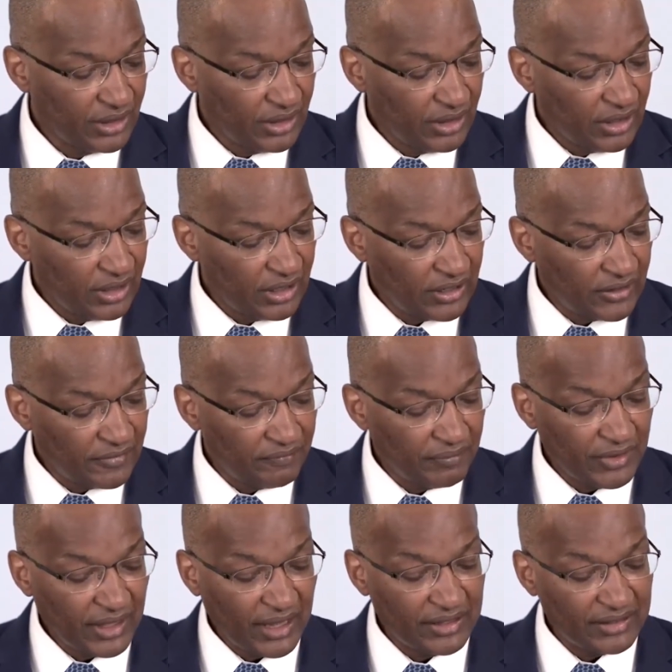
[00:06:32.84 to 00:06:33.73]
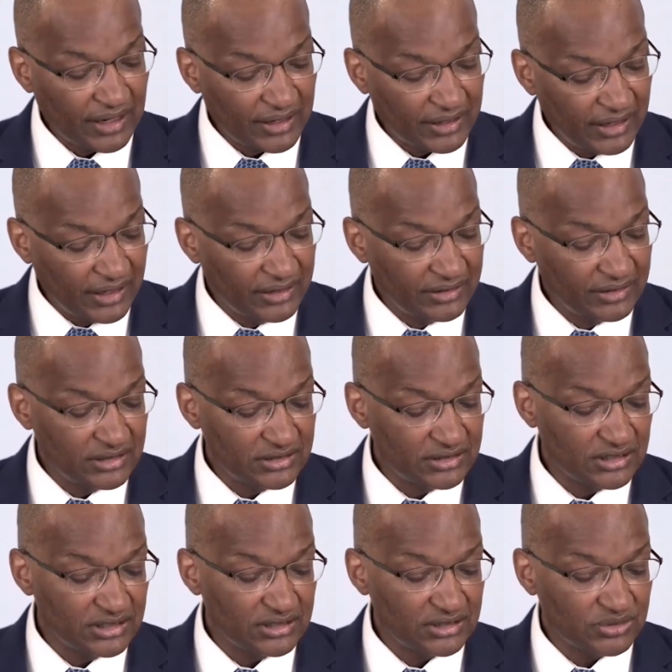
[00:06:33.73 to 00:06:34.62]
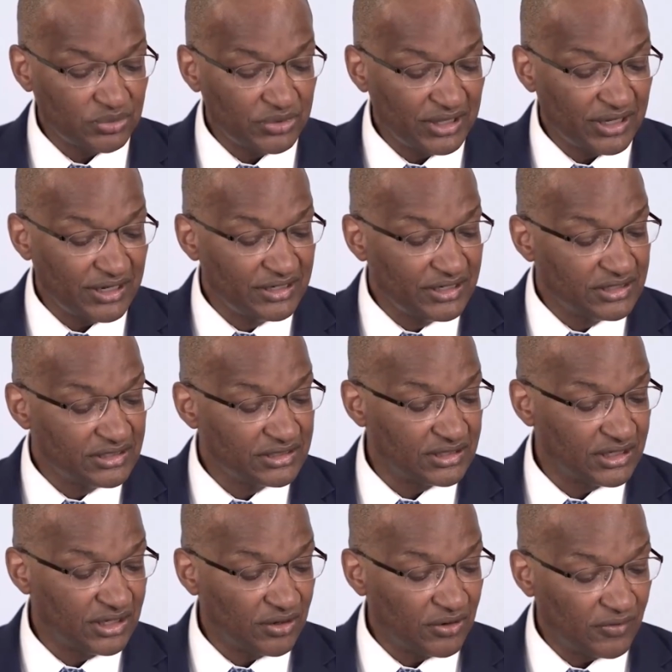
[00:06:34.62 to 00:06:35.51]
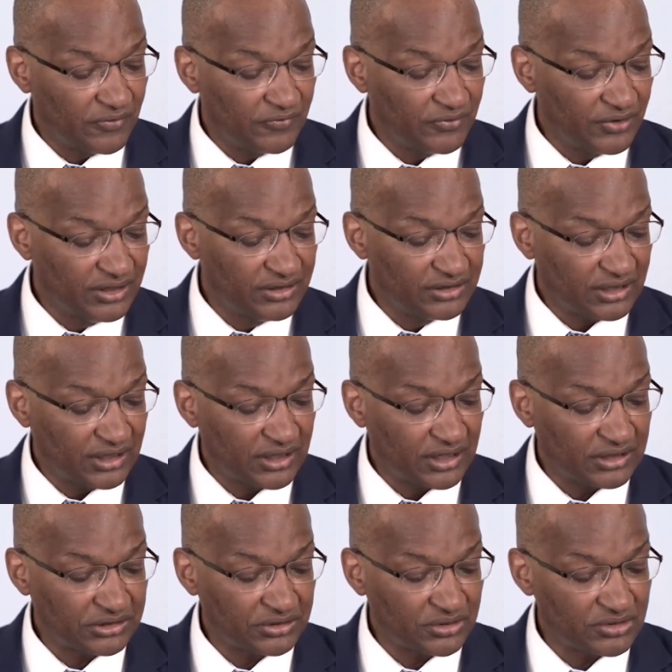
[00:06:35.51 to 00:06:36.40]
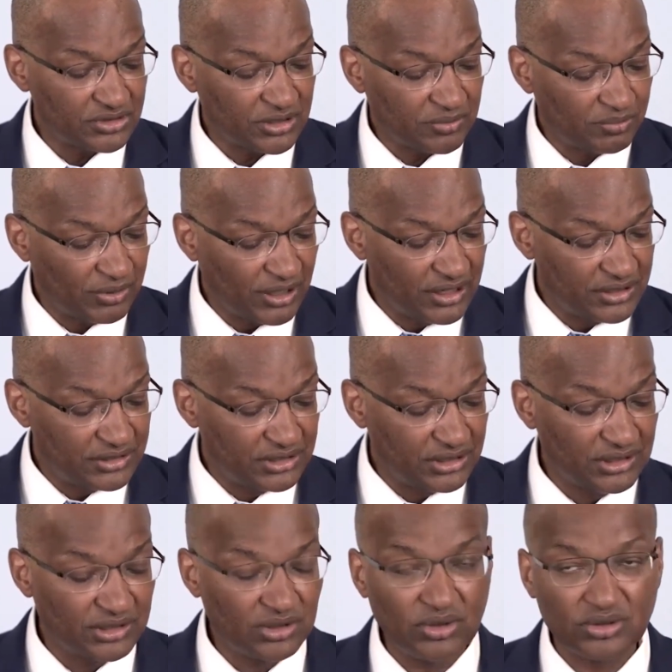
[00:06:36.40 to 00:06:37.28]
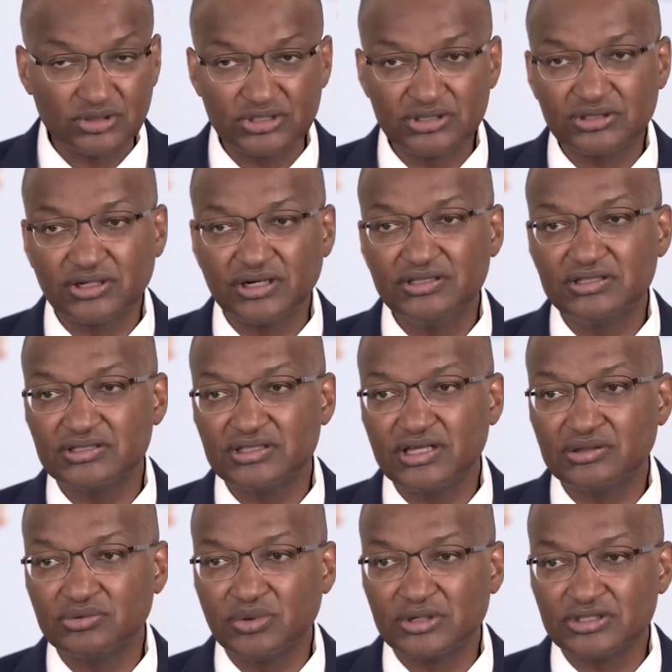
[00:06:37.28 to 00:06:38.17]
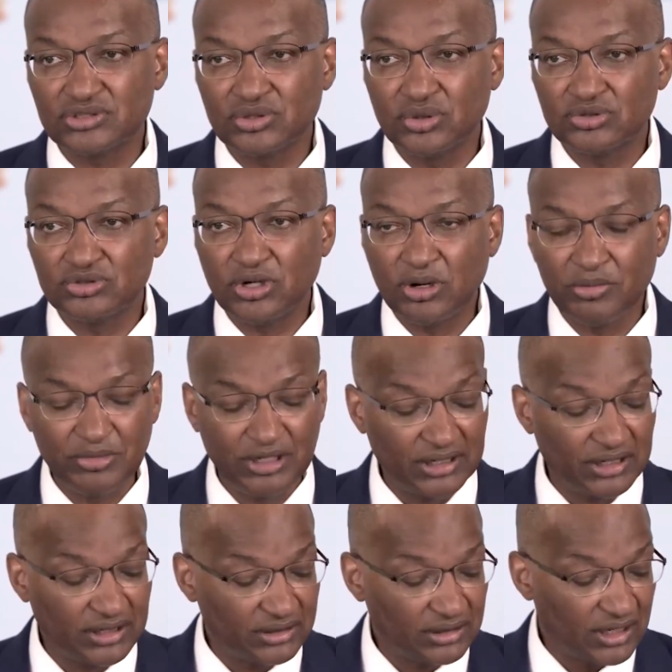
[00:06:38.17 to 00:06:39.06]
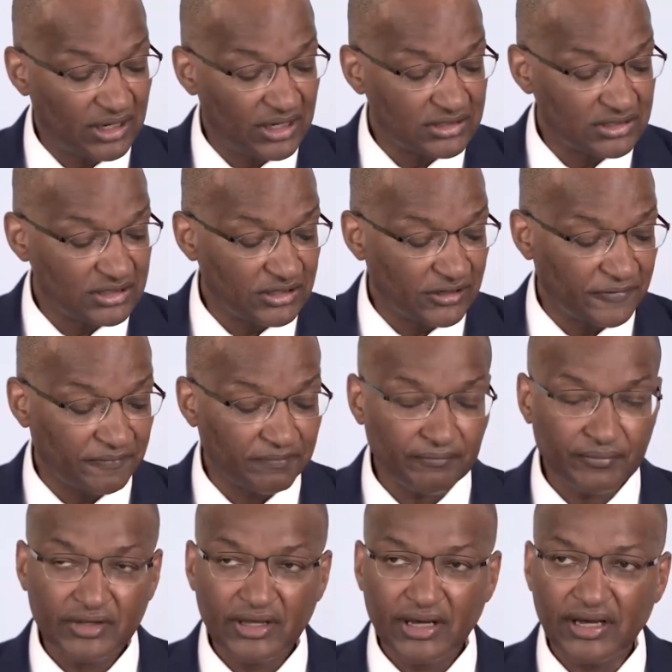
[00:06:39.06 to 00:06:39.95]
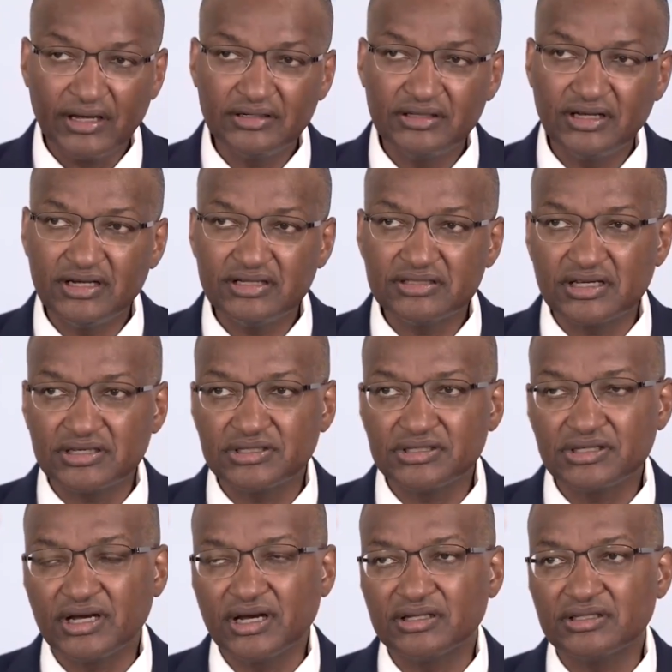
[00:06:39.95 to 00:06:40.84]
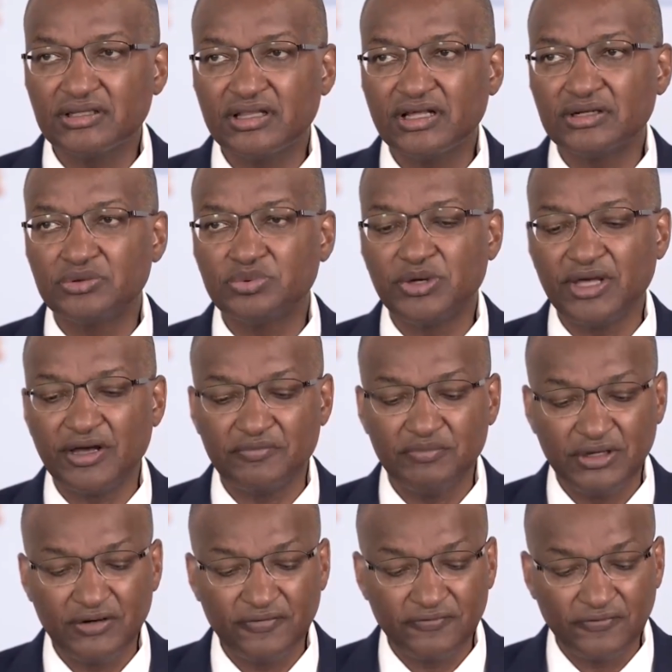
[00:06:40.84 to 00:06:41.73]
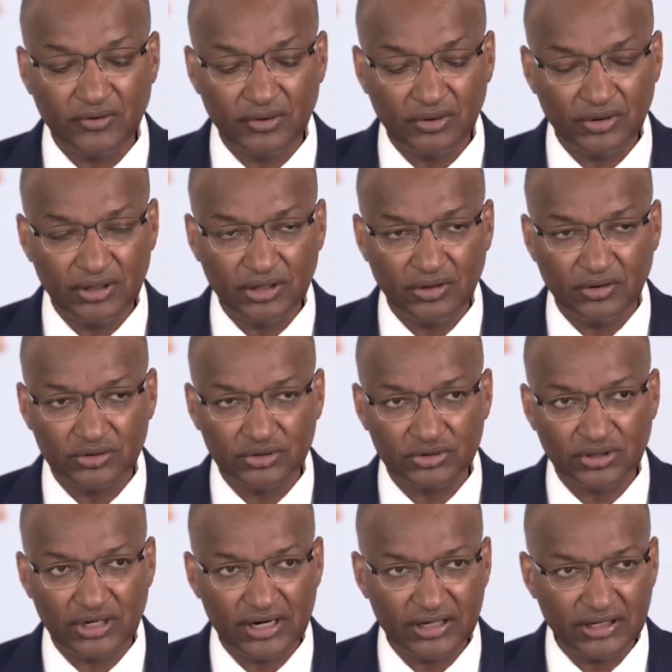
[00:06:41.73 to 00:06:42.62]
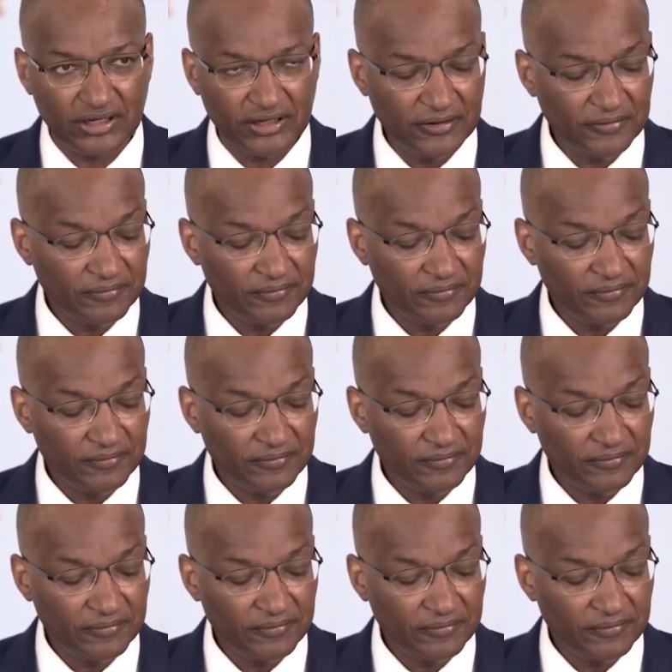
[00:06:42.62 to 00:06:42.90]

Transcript: And again, this is with the easing of international supply chain constraints that were so dominant last year. And here is a chart that we have been following or tracking,